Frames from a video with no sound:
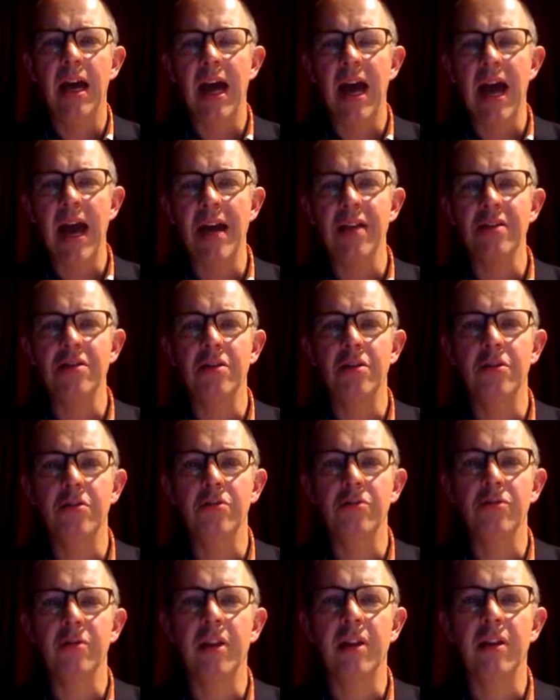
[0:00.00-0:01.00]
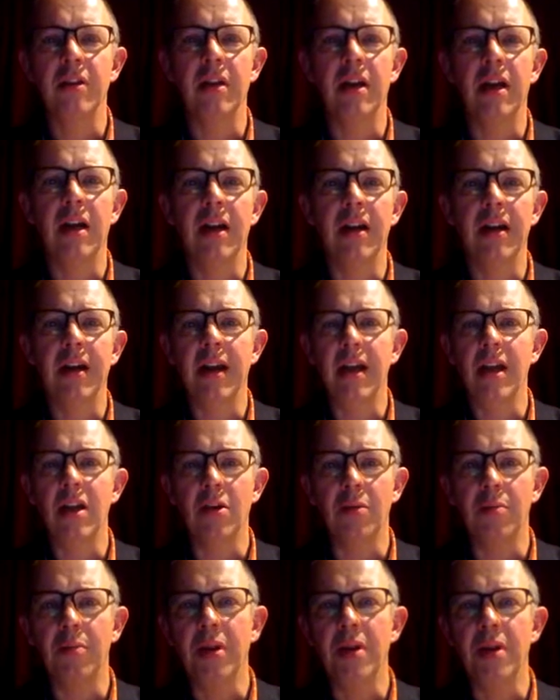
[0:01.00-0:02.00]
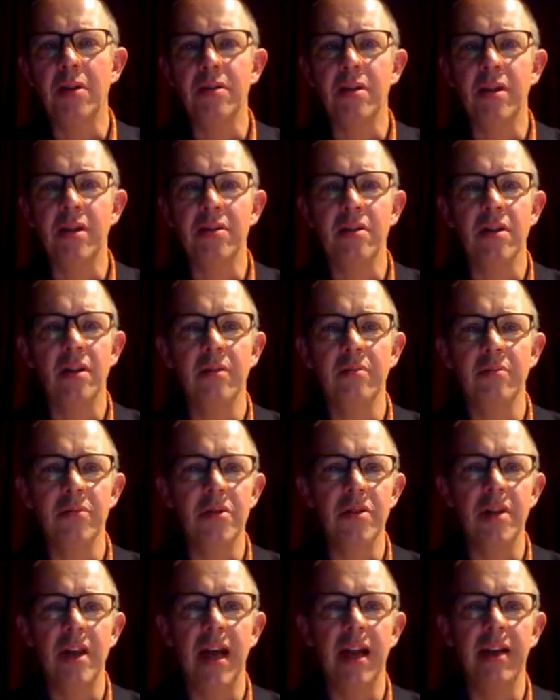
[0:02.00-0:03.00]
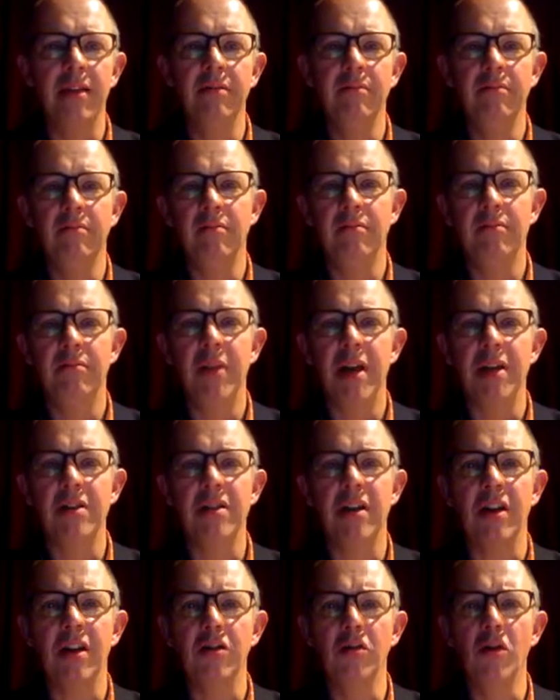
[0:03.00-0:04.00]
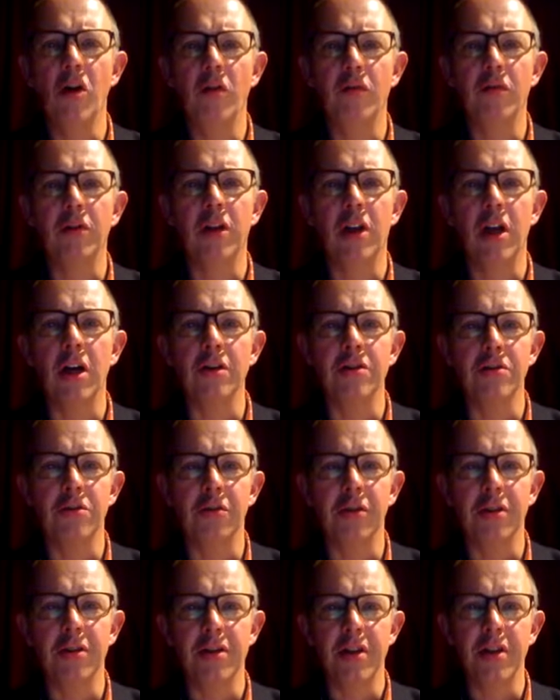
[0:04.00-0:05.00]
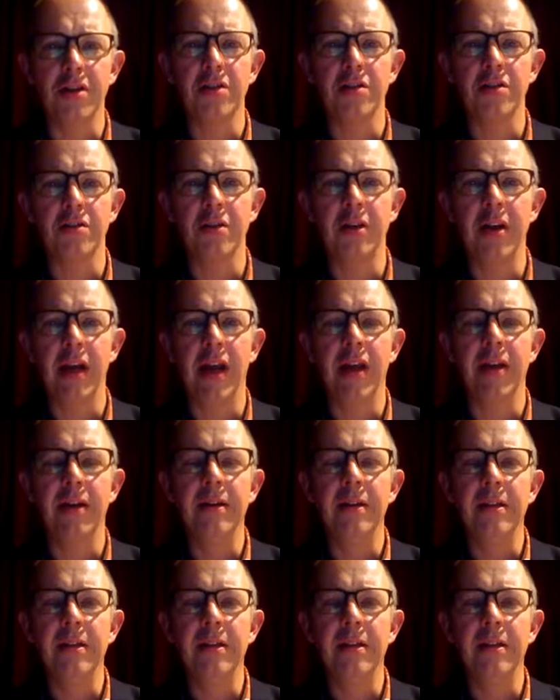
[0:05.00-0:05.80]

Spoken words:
Has to do with ERP systems that basically govern large organizations today.